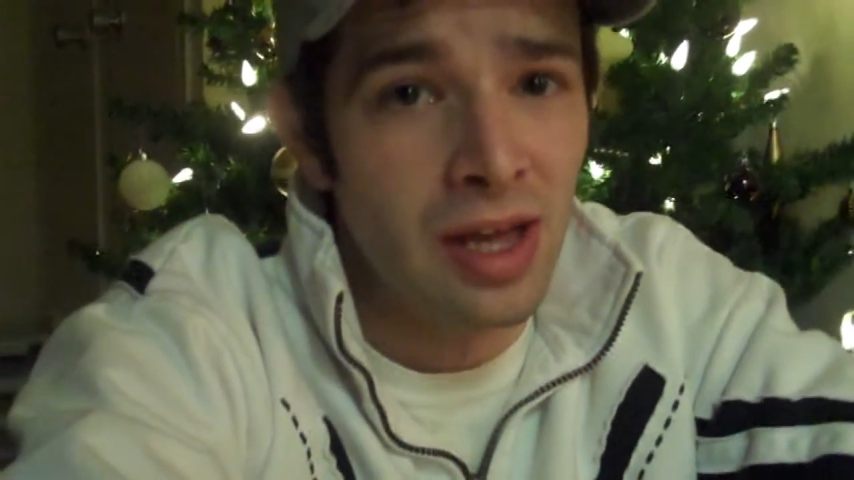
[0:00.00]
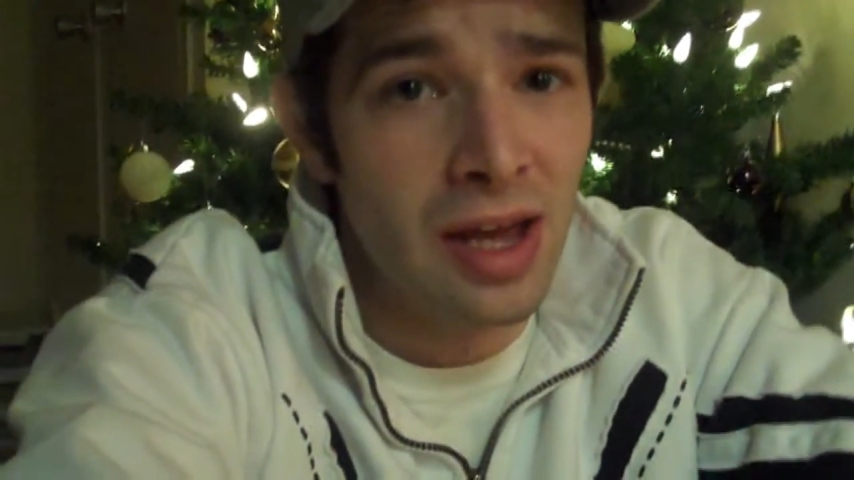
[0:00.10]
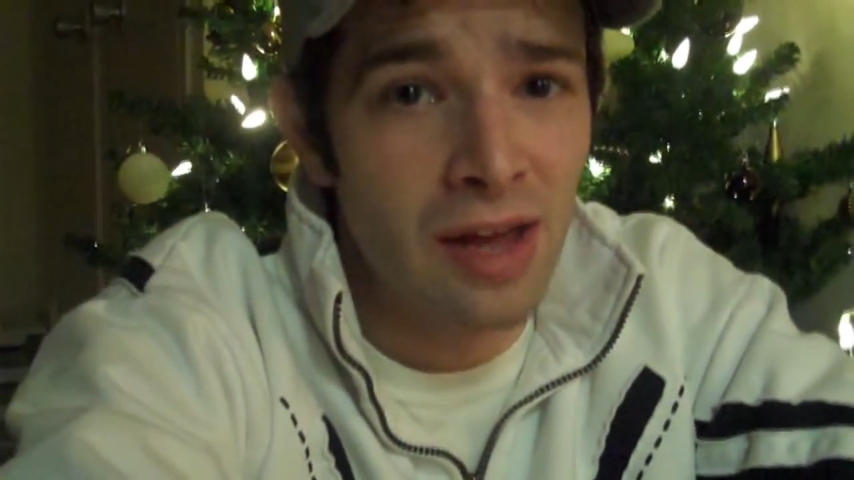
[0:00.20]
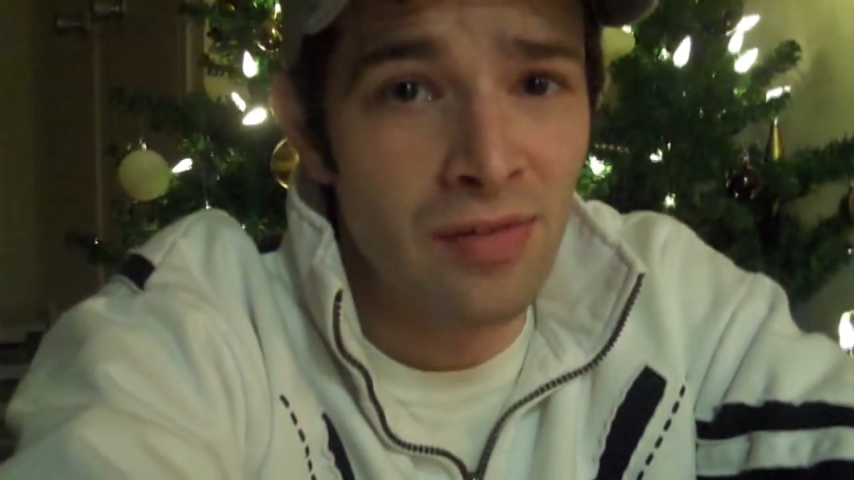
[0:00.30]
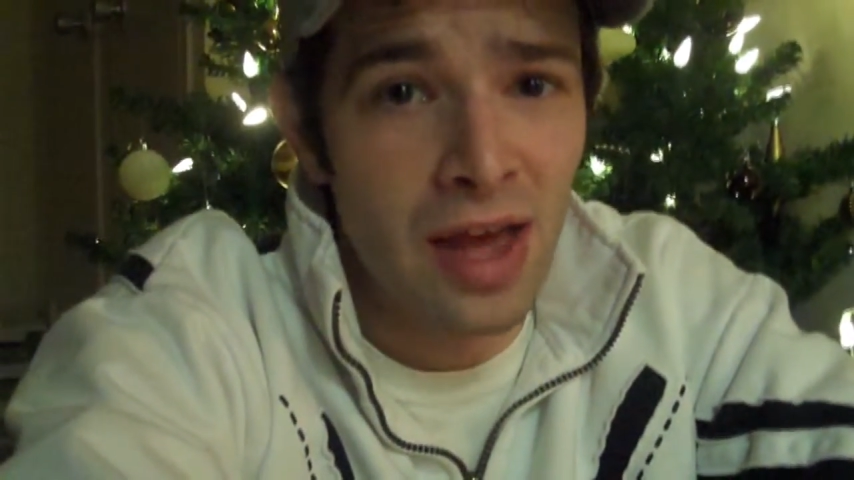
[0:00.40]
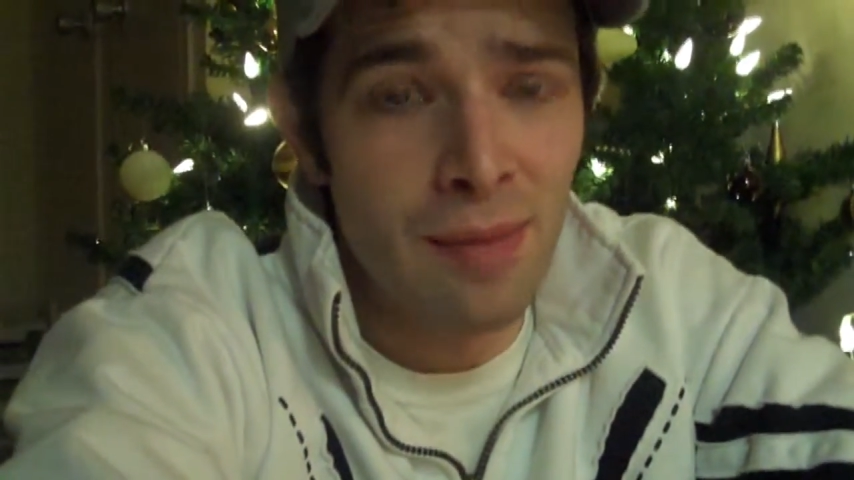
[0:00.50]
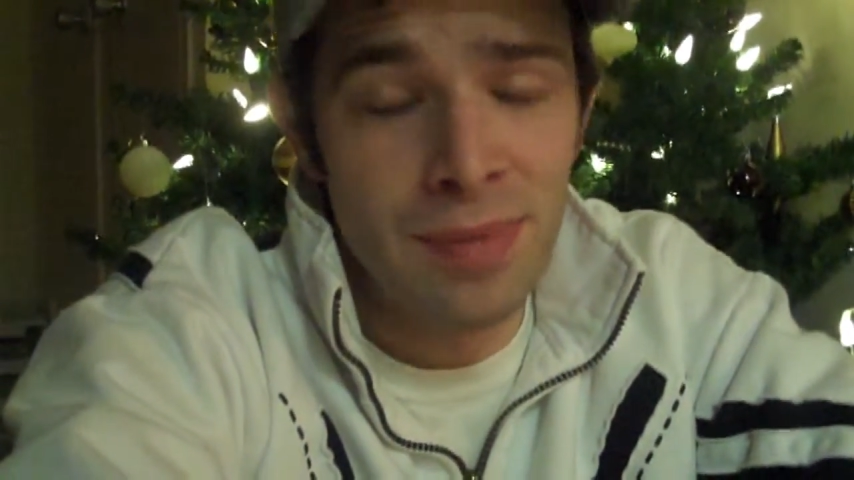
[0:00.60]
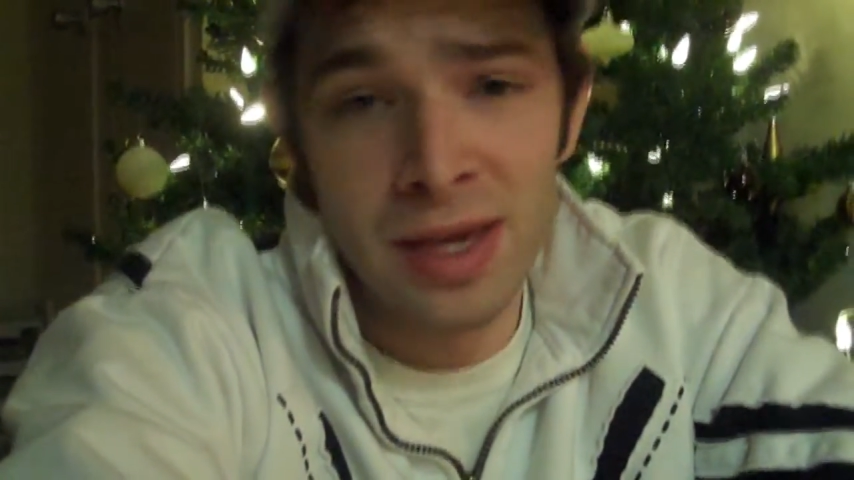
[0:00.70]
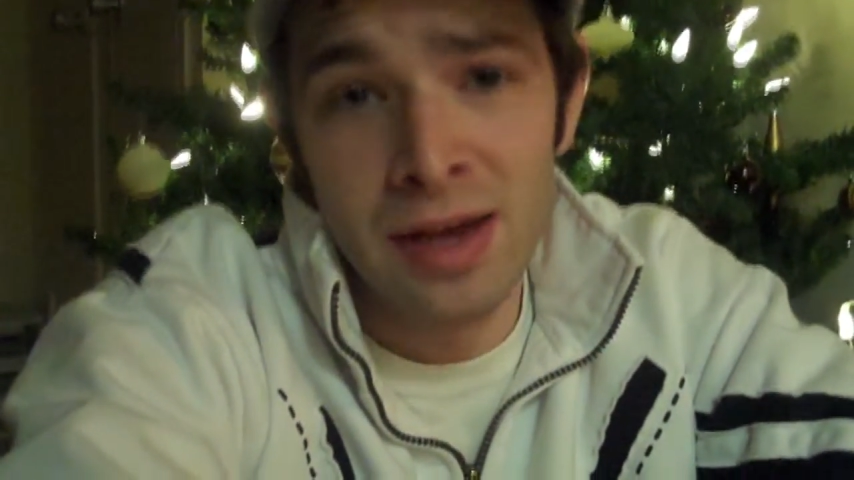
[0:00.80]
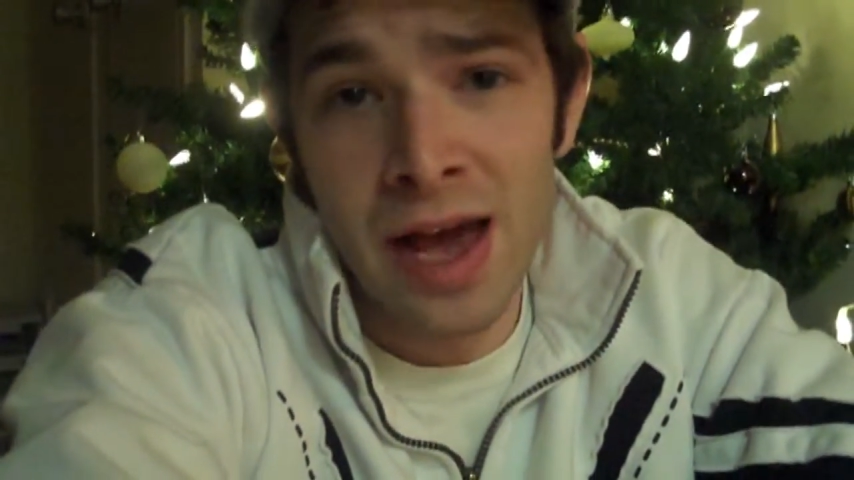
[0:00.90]
and that
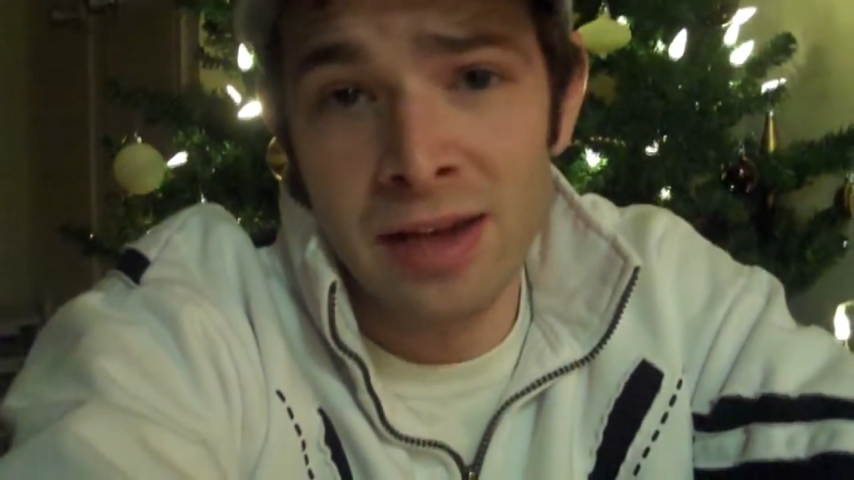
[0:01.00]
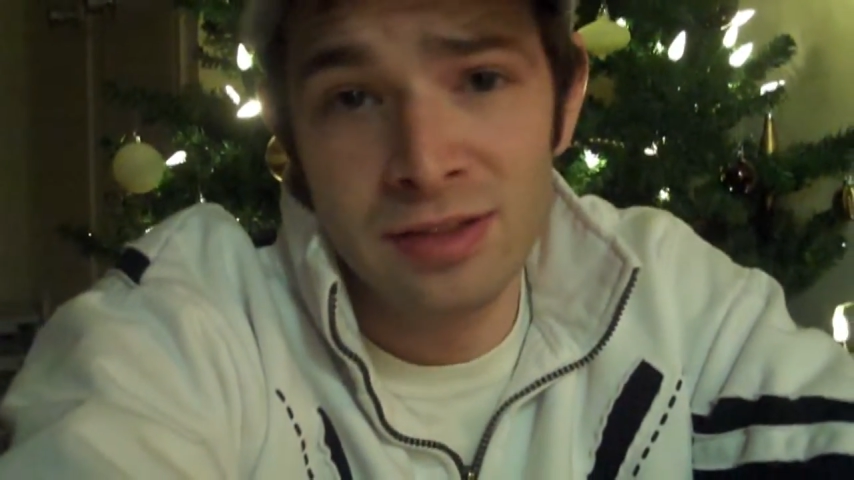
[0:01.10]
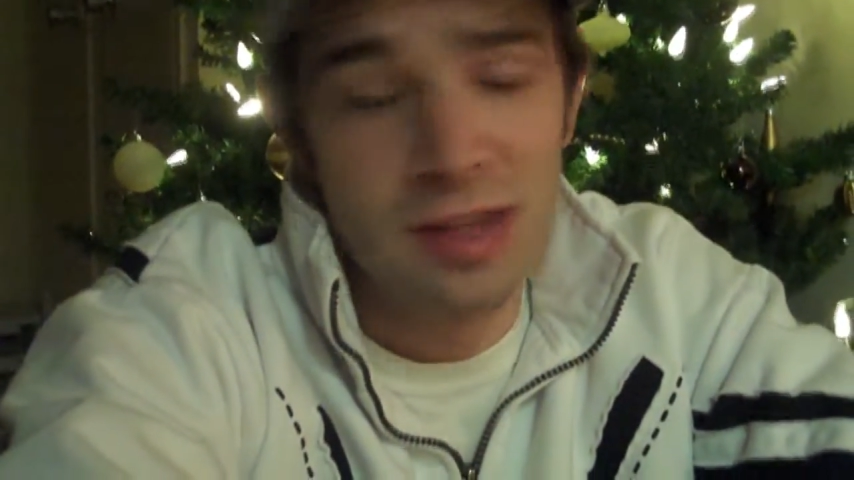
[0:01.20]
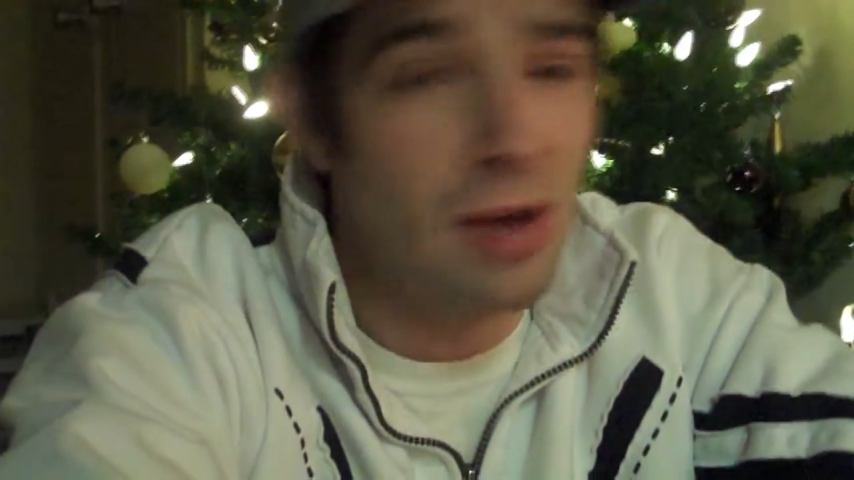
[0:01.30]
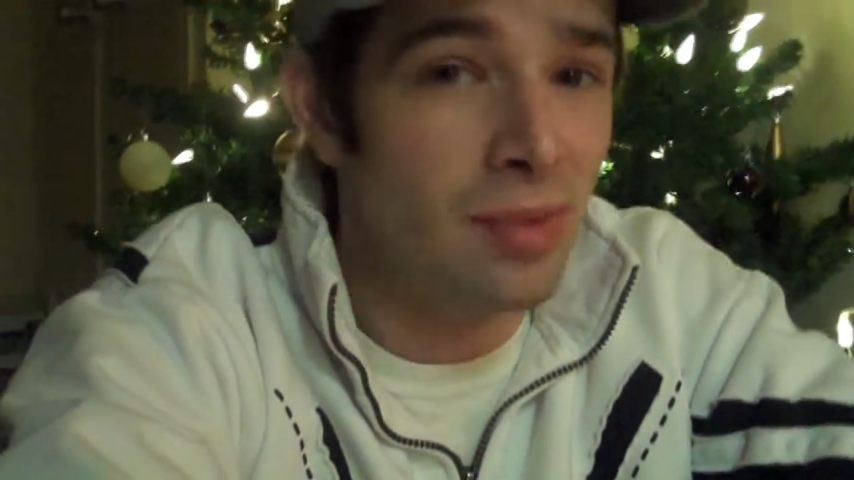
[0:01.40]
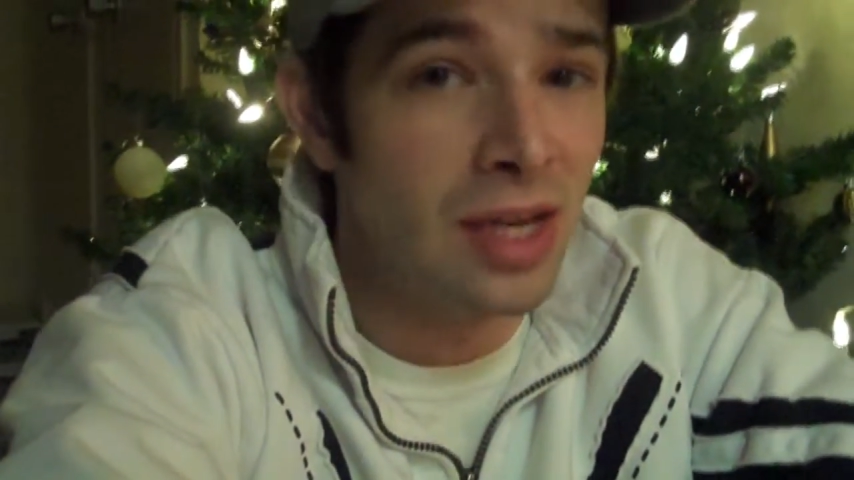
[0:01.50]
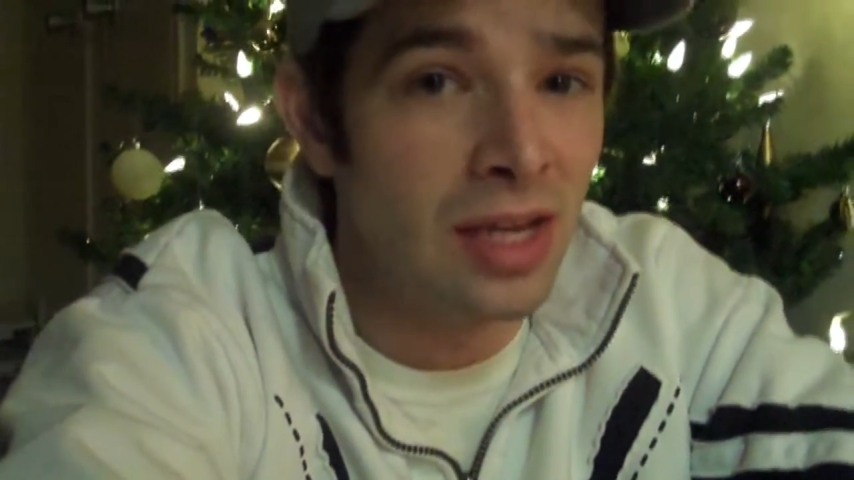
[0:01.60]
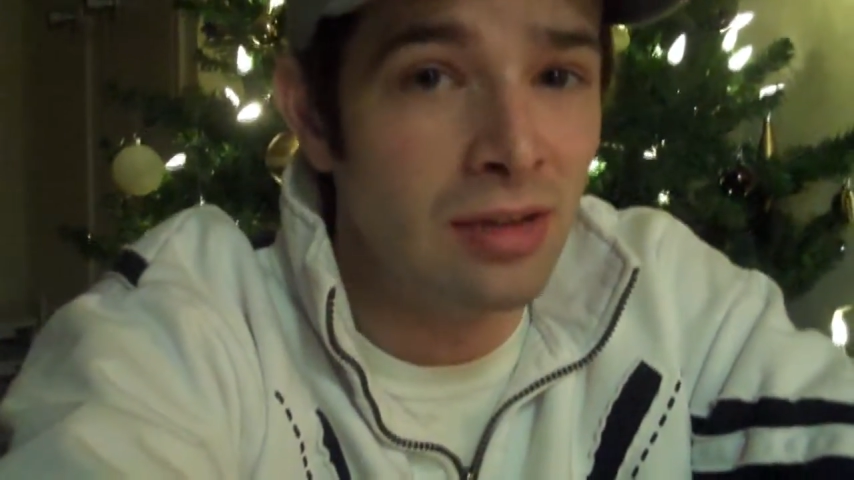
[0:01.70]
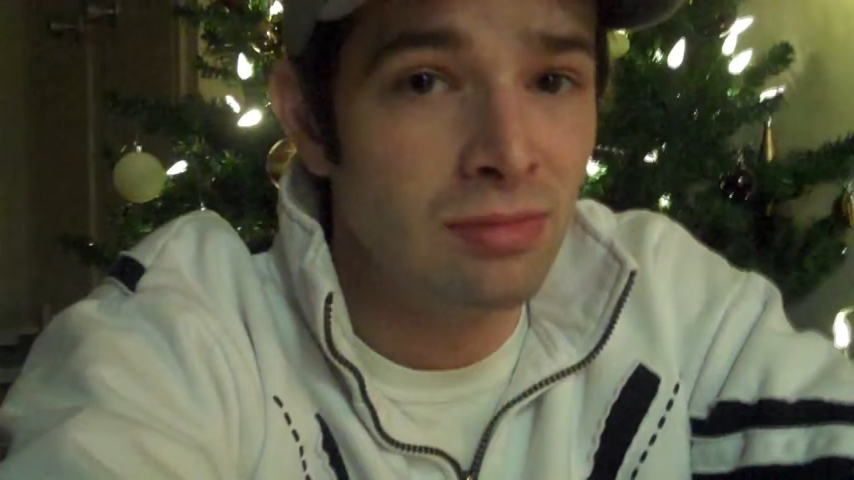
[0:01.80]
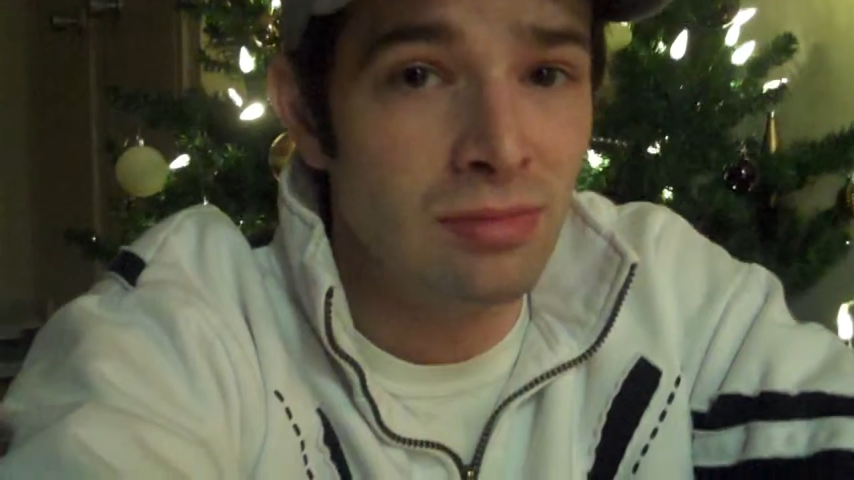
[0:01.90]
big ass company